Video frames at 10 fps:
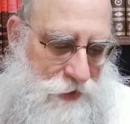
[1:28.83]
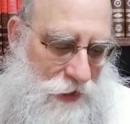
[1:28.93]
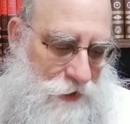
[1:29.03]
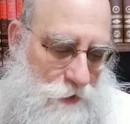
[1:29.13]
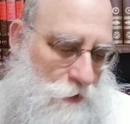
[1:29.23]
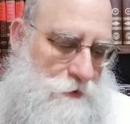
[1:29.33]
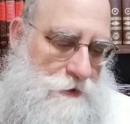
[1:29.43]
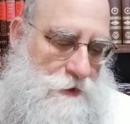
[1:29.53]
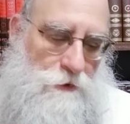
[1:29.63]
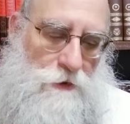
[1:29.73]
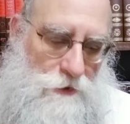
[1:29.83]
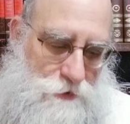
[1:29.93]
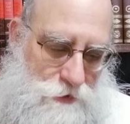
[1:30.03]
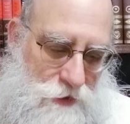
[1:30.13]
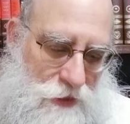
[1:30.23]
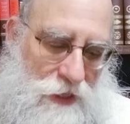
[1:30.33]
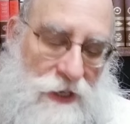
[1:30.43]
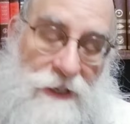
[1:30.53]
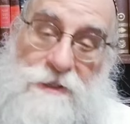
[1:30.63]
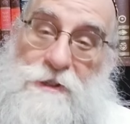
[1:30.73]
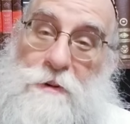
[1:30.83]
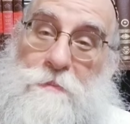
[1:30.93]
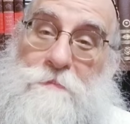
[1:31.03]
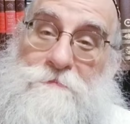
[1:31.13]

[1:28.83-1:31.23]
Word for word: and other segulos. So